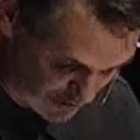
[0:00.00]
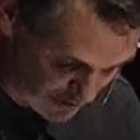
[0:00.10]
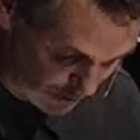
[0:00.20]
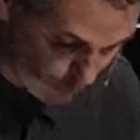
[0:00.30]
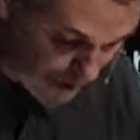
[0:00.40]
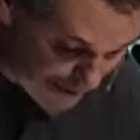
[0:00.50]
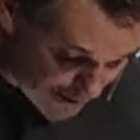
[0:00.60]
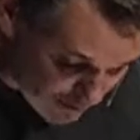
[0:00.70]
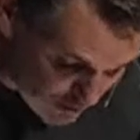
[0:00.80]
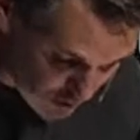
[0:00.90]
We
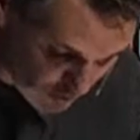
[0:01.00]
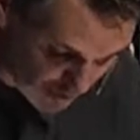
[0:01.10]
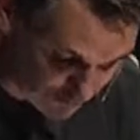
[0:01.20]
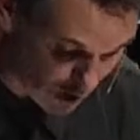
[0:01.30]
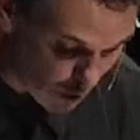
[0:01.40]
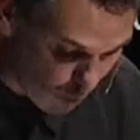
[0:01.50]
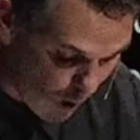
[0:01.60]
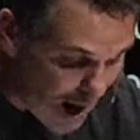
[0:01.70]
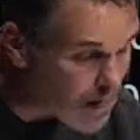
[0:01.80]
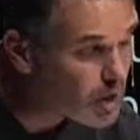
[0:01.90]
didn't do this.
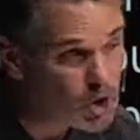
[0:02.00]
Why are